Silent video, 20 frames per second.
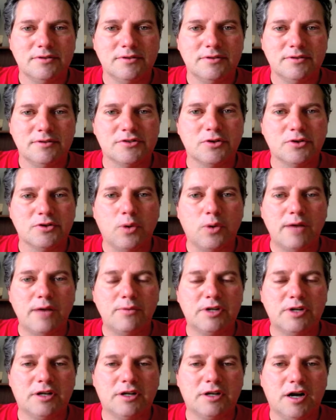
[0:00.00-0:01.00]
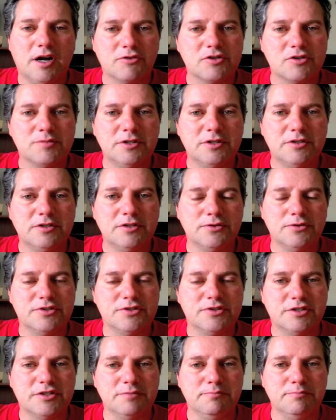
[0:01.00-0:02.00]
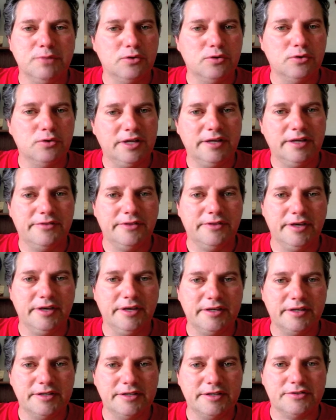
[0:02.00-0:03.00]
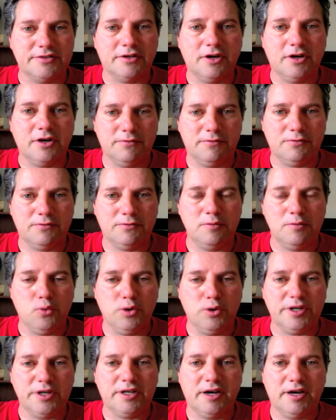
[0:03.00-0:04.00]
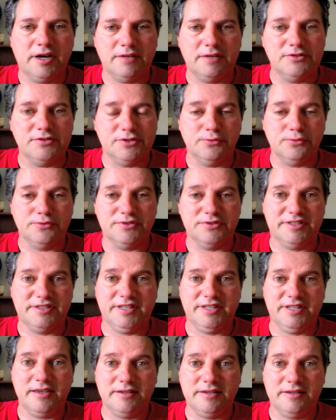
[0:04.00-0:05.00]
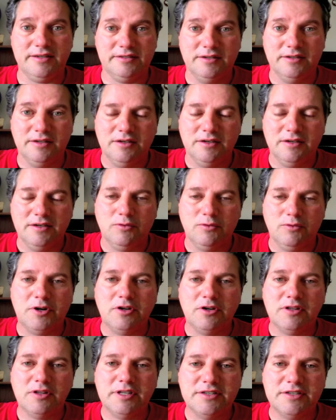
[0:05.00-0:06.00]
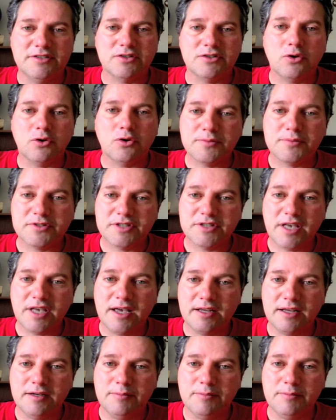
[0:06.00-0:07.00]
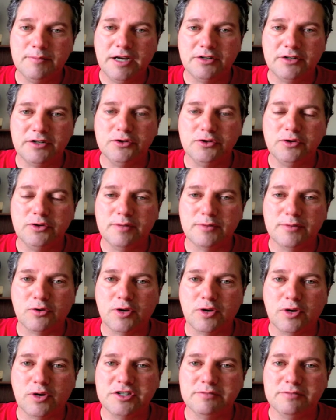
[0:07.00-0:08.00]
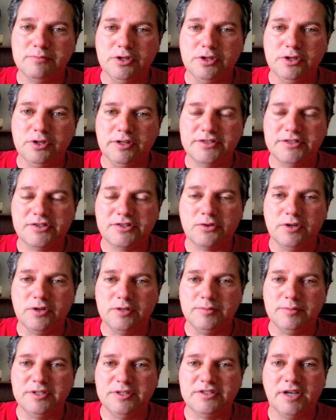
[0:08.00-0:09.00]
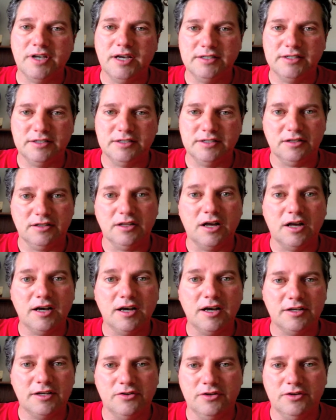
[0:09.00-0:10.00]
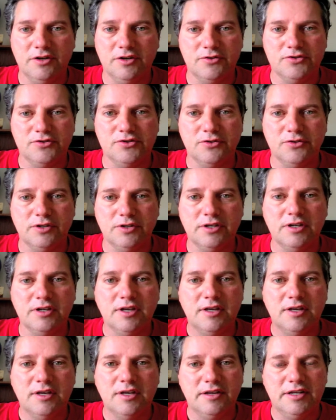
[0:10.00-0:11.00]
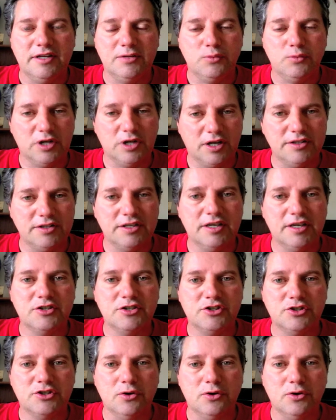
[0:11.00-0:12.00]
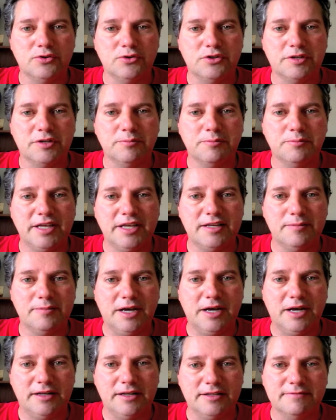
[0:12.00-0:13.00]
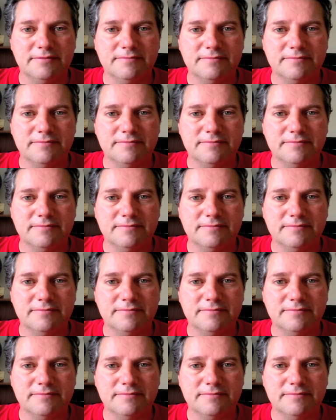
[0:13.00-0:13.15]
So why would a congressman do such a bonehead thing as to call for a boycott of his own state? Well, apparently he's so upset about a new immigration bill that's going to be signed into law here in Arizona that he went on the Ed Show to complain about it.